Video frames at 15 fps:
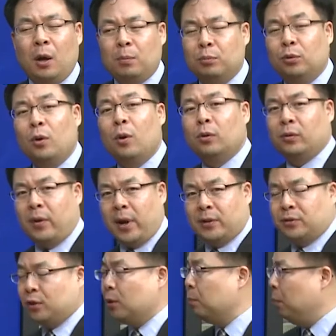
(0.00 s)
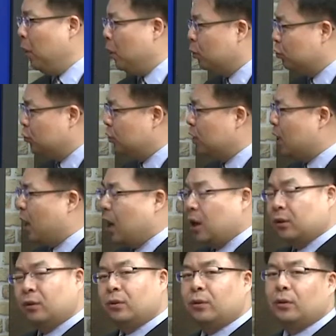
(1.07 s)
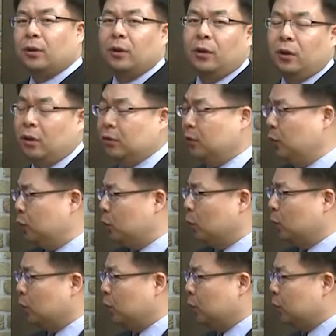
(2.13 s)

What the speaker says: progress compared to the other disorder.